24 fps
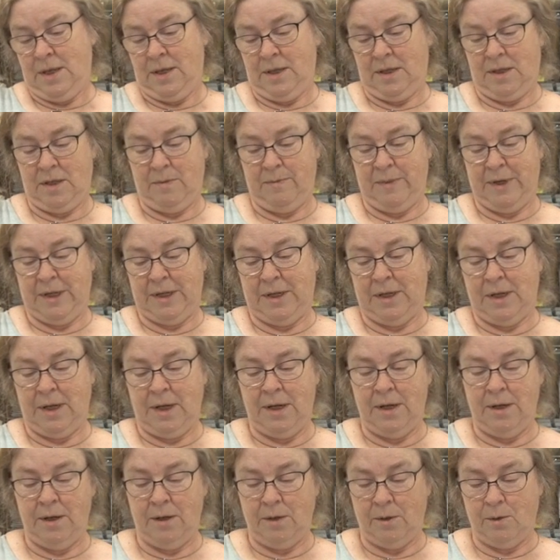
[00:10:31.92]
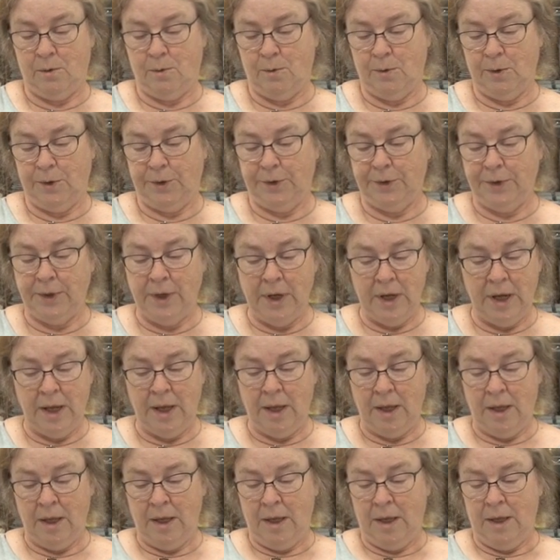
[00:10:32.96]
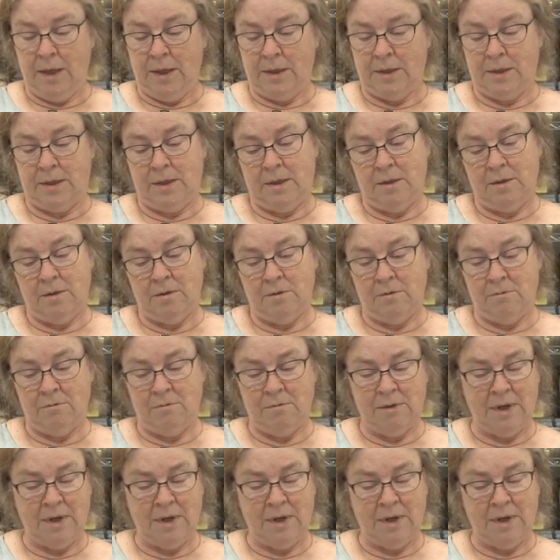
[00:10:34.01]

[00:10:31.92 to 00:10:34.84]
It's about nine and a quarter. So